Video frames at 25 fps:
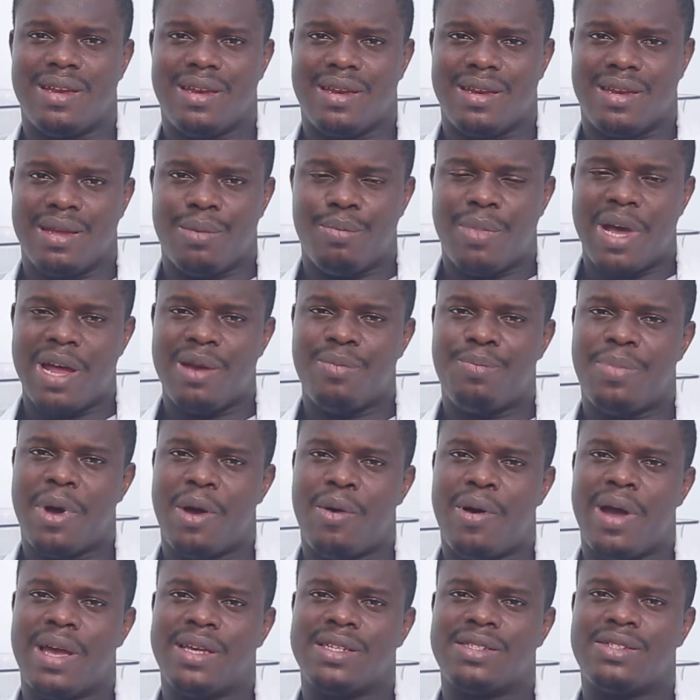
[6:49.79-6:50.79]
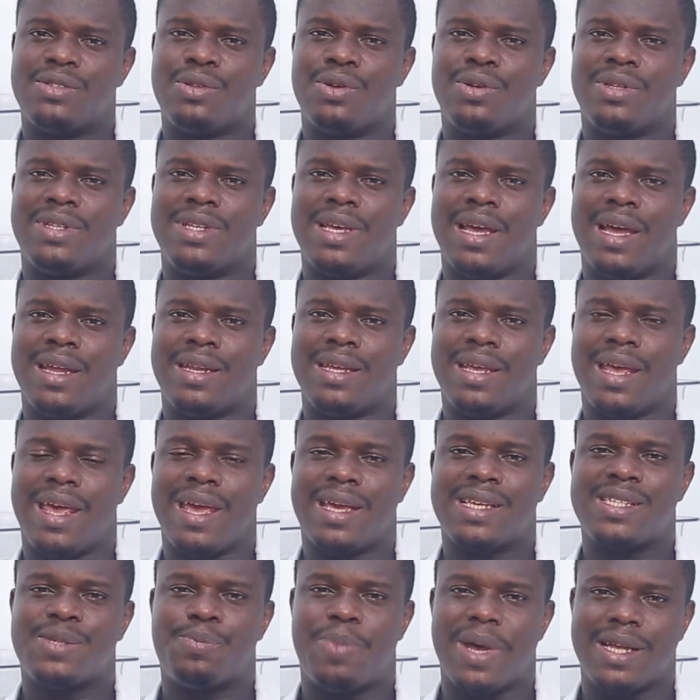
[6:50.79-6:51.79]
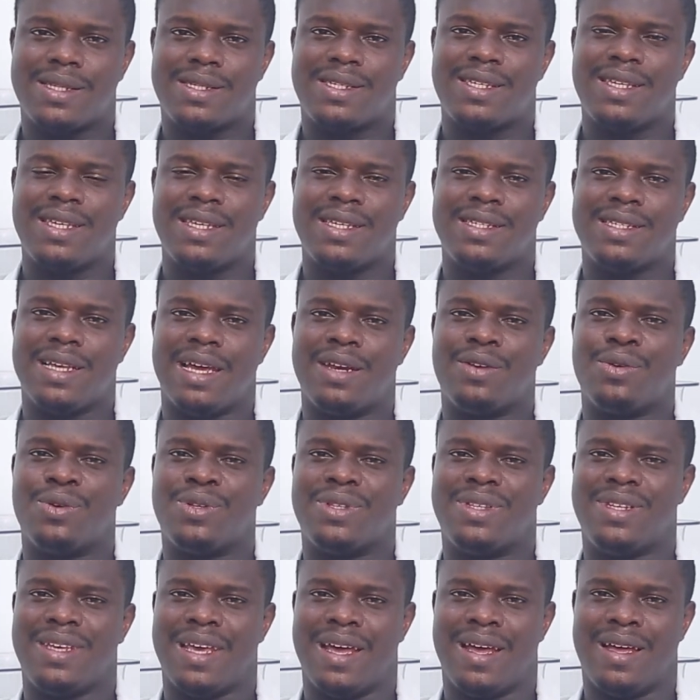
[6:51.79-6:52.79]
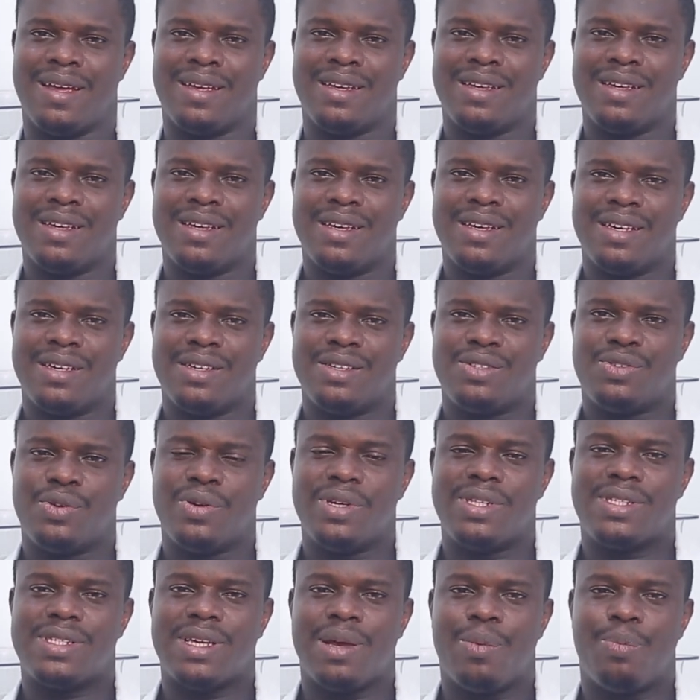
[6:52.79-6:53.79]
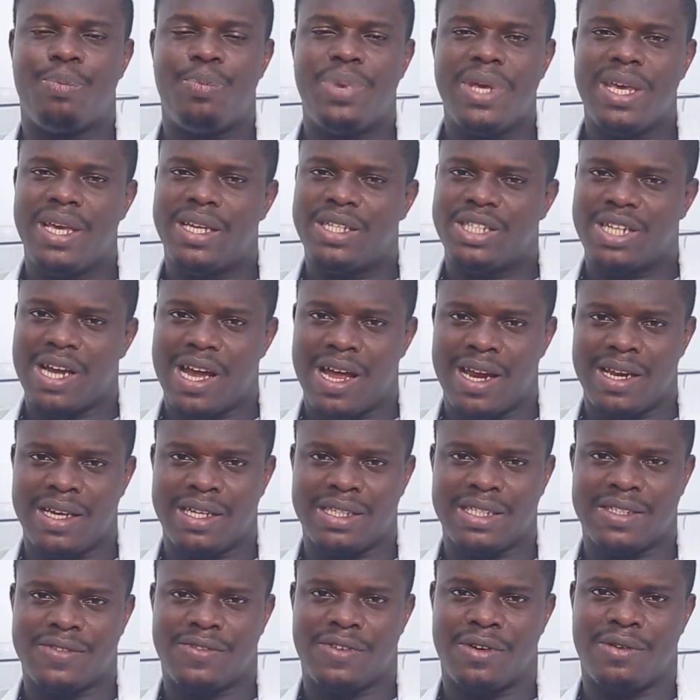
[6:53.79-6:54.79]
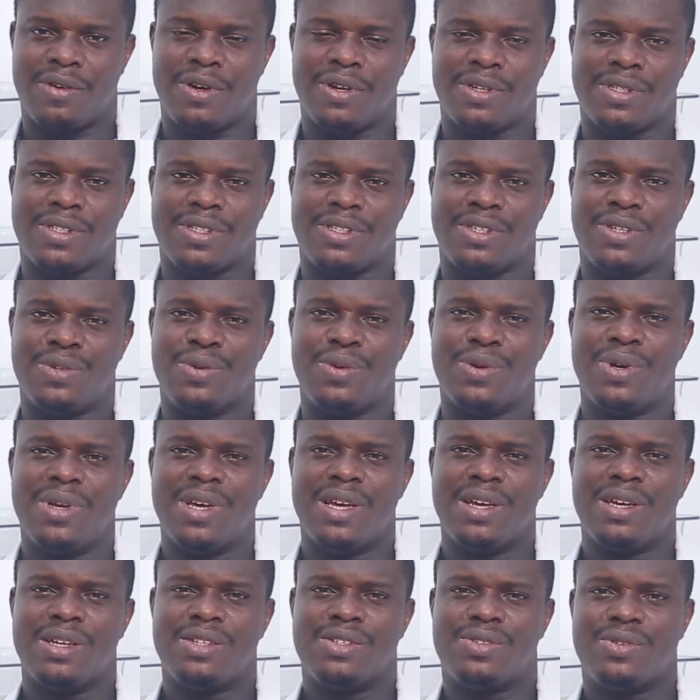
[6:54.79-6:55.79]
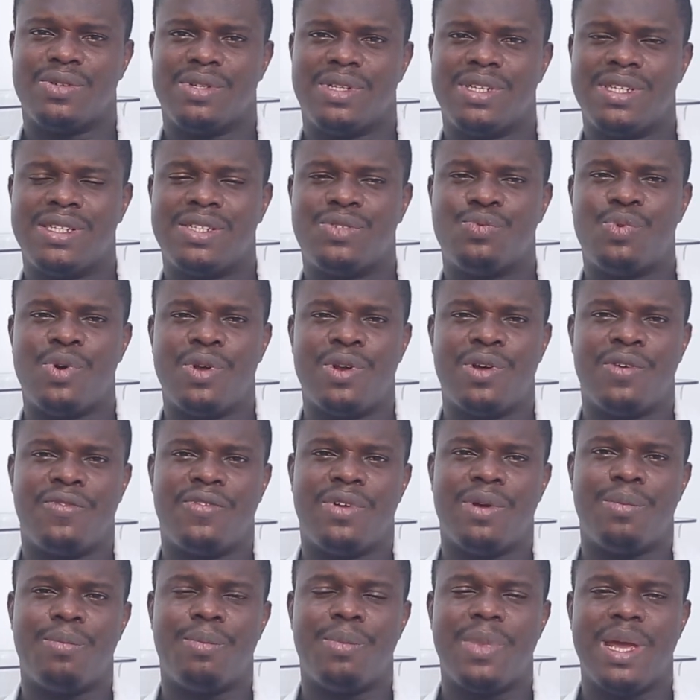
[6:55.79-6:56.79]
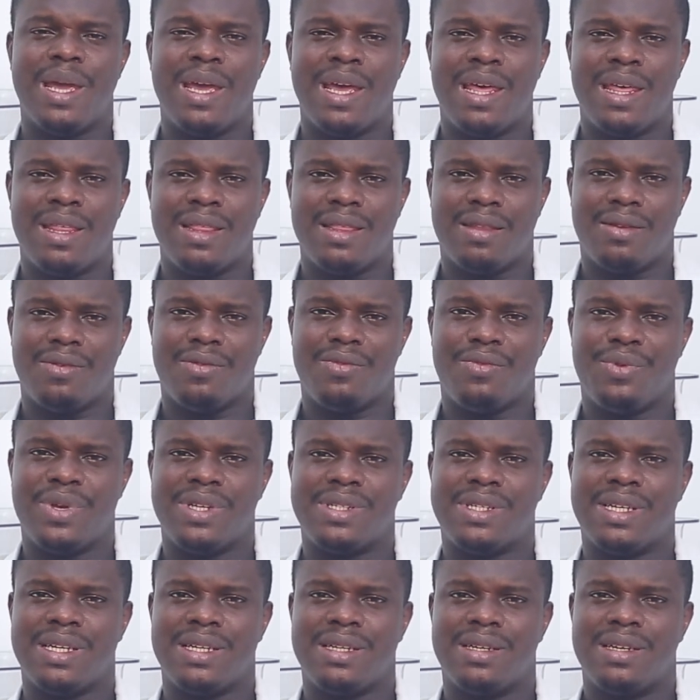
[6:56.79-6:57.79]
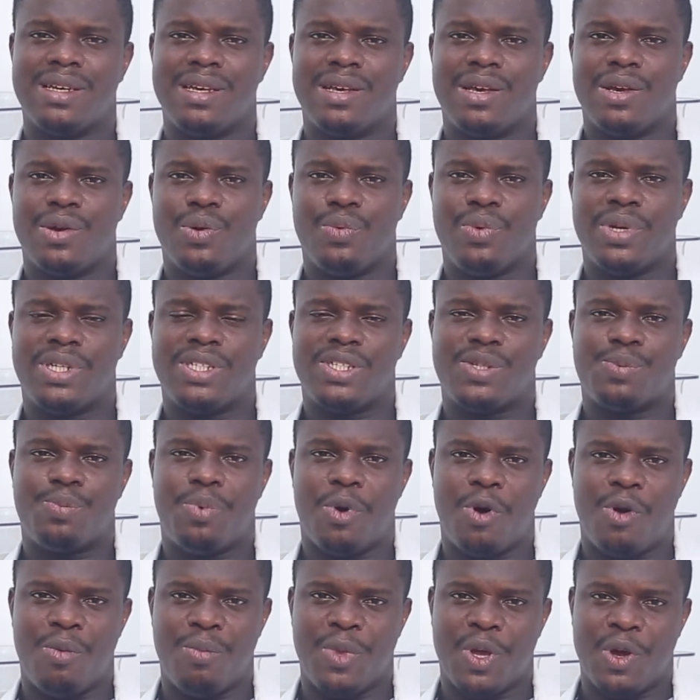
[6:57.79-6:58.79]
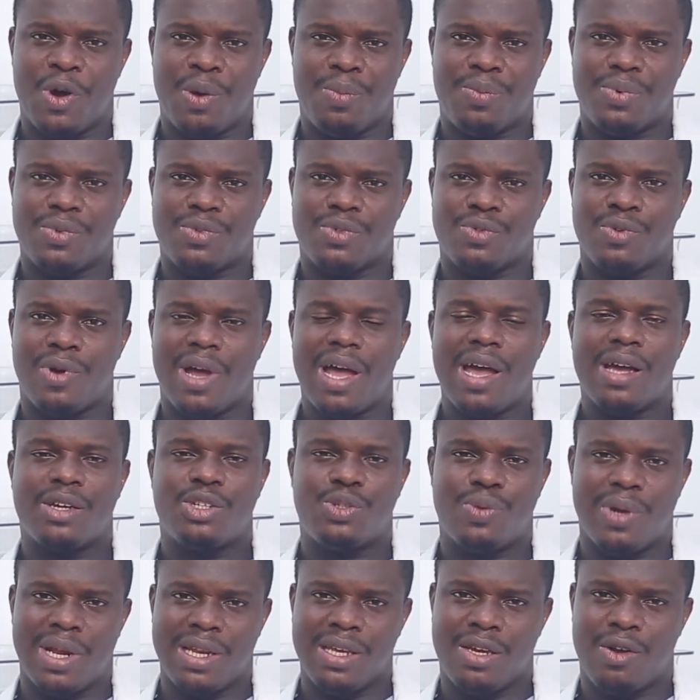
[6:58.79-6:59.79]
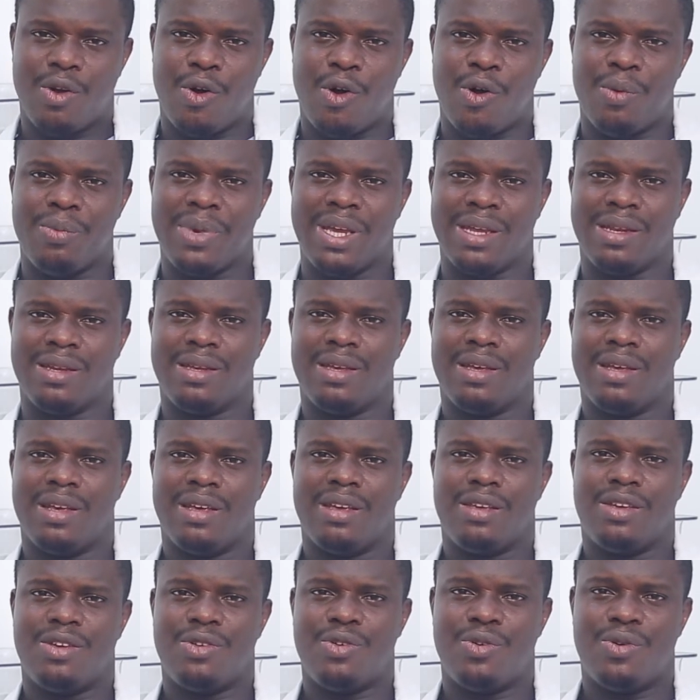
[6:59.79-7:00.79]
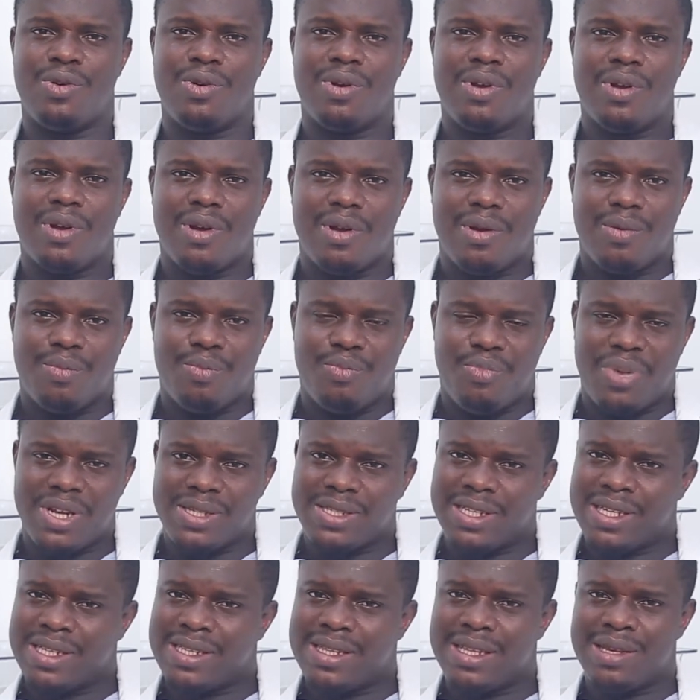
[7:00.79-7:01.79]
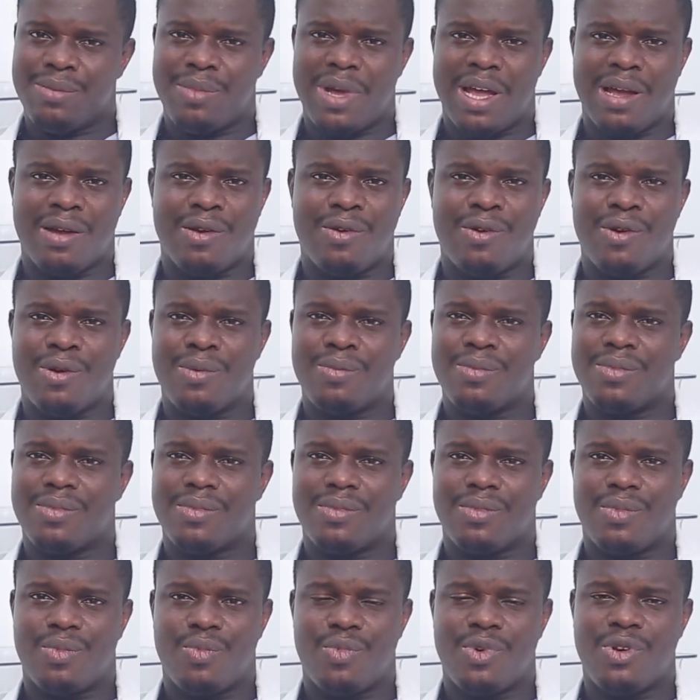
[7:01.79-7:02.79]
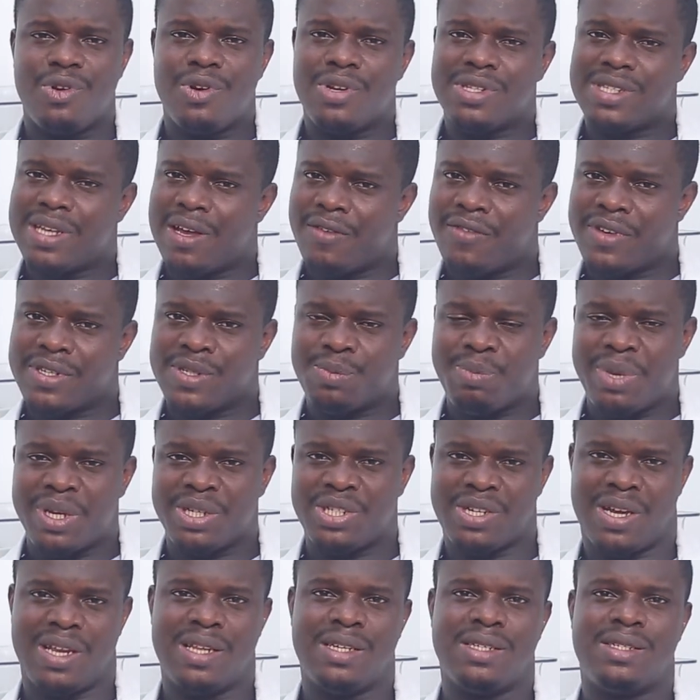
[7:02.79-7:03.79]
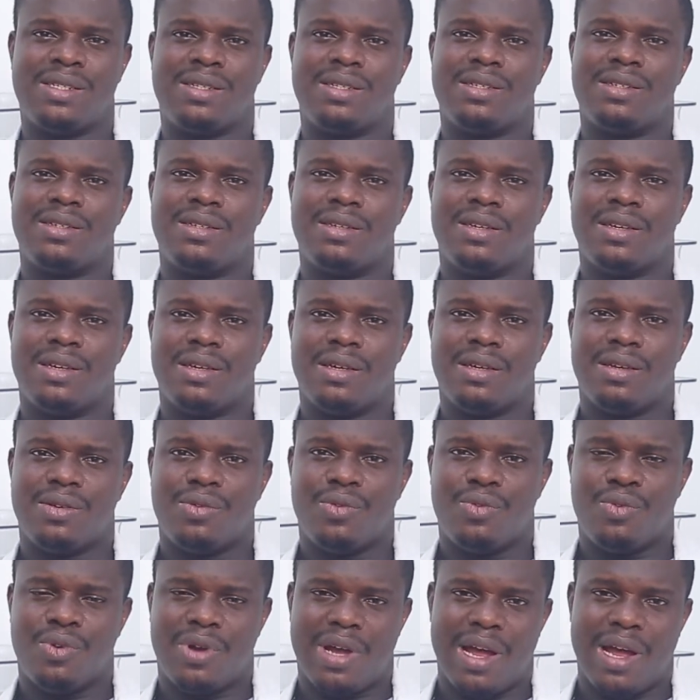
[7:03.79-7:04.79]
The manpower is not there, the expertise are not there. So it's a big challenge for us, you know. So this is one of the main reasons which spurred me up to actually come in. You know, presently back home, we do not have a specialist who